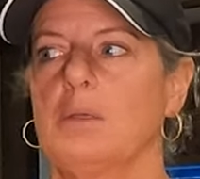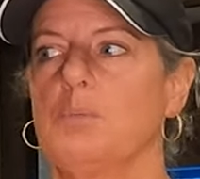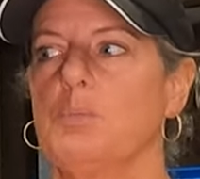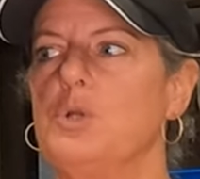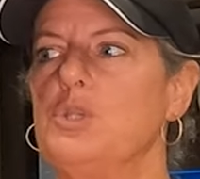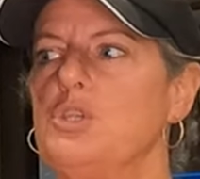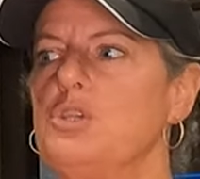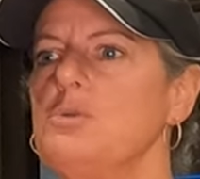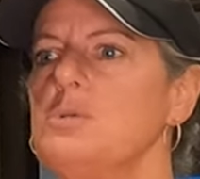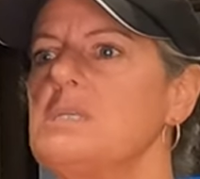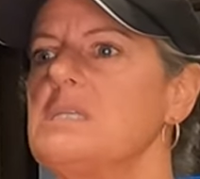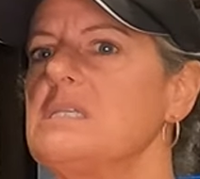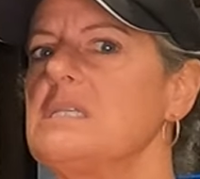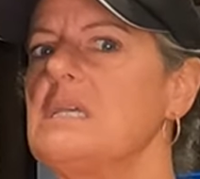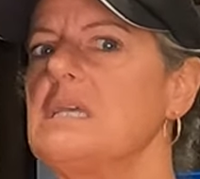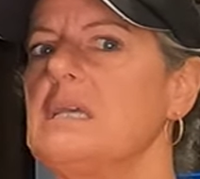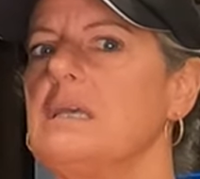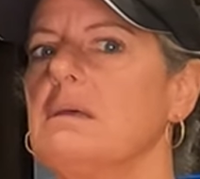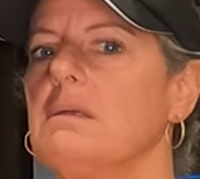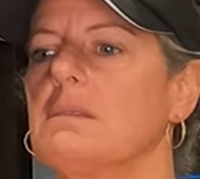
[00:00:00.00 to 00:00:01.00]
When you
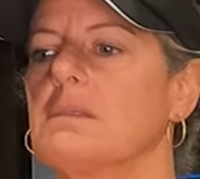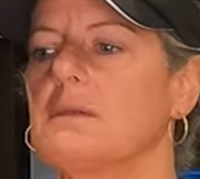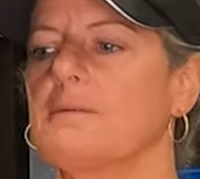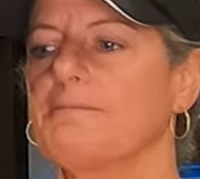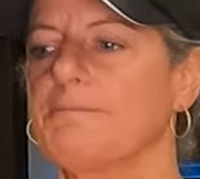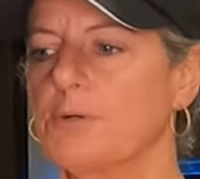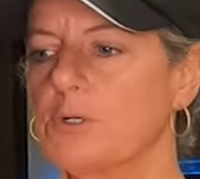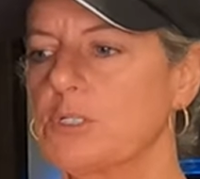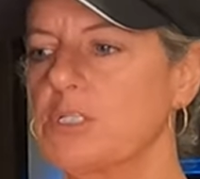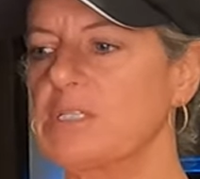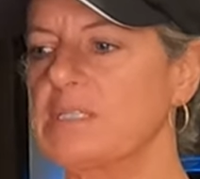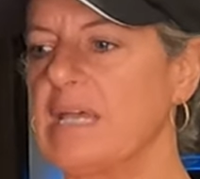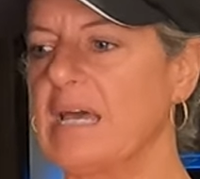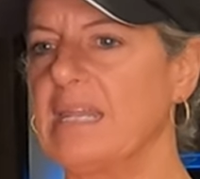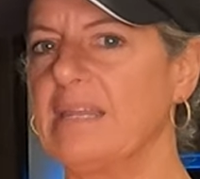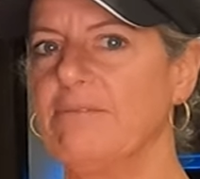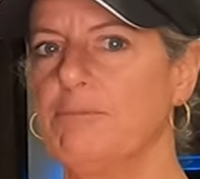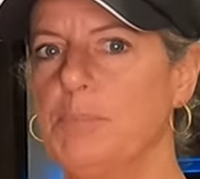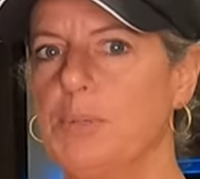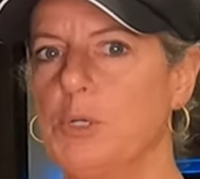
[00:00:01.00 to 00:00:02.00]
see the first
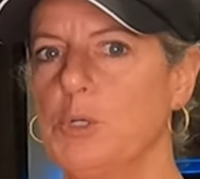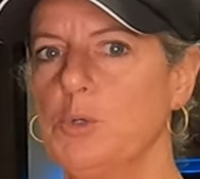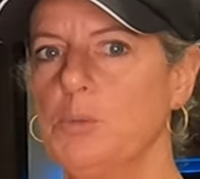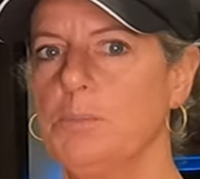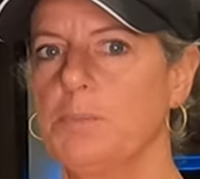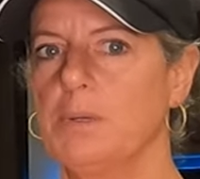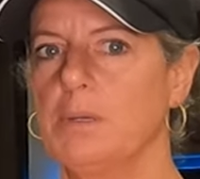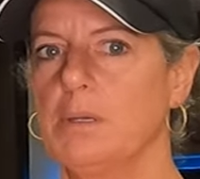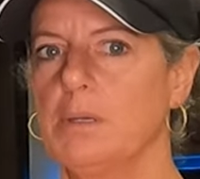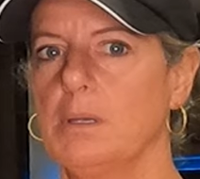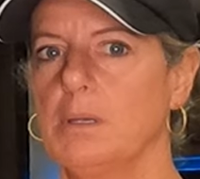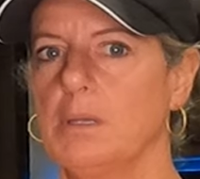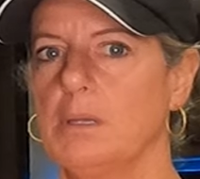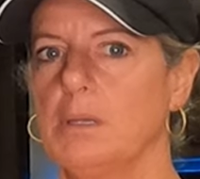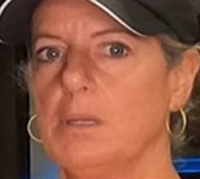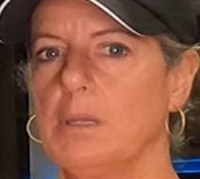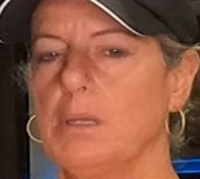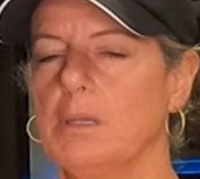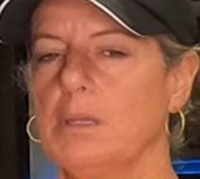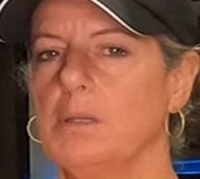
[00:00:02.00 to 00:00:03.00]
sign of poop,
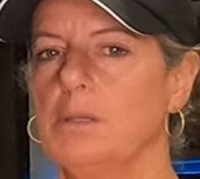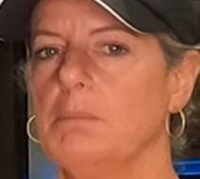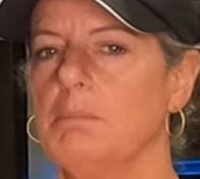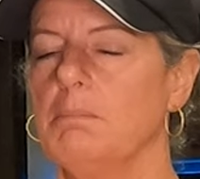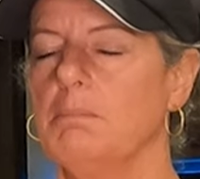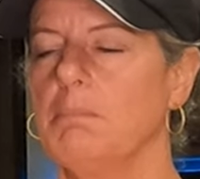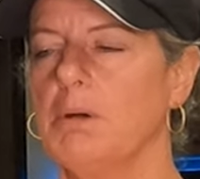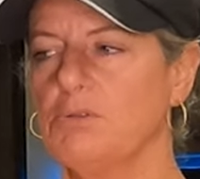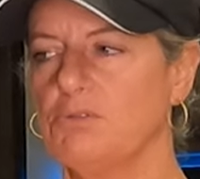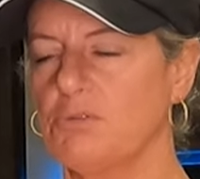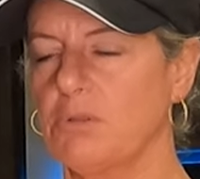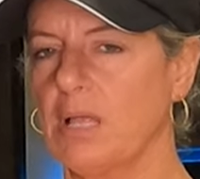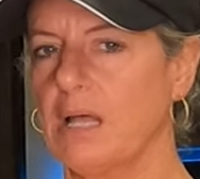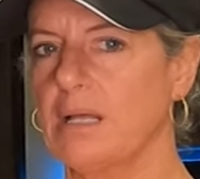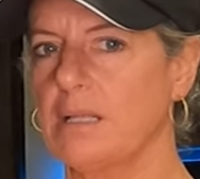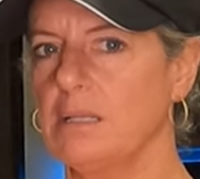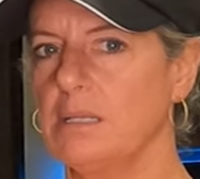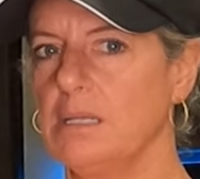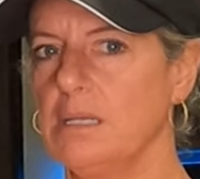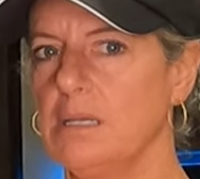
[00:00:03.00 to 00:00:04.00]
most
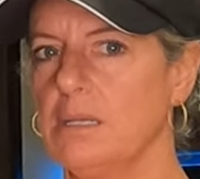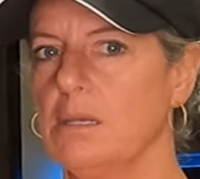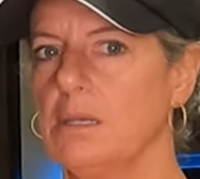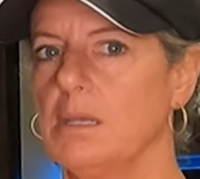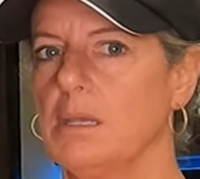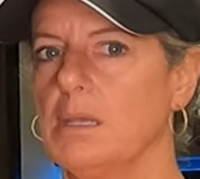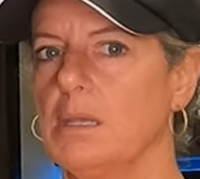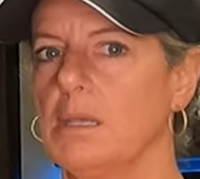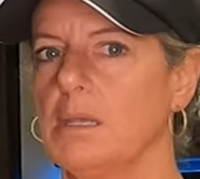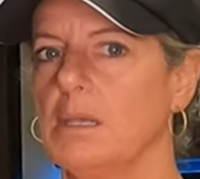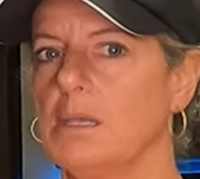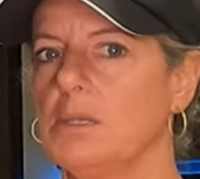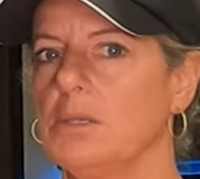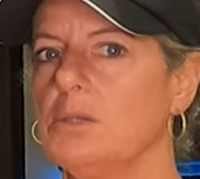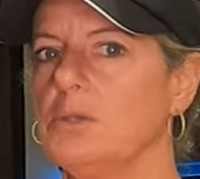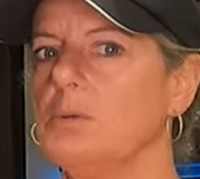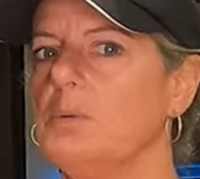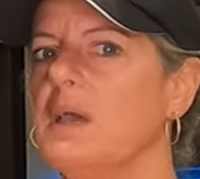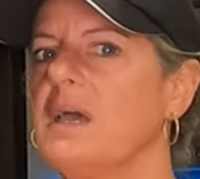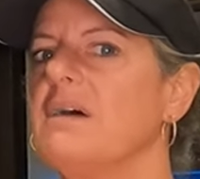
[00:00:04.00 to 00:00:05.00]
likely
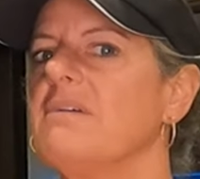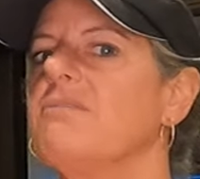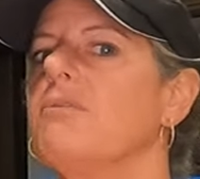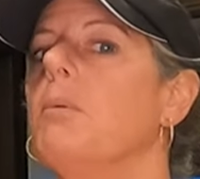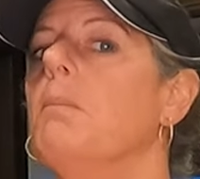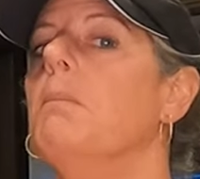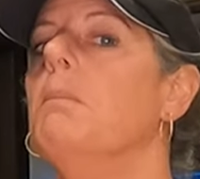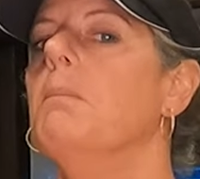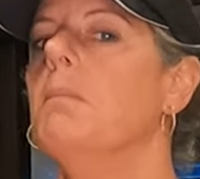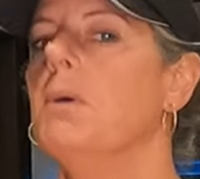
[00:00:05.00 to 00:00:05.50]
you have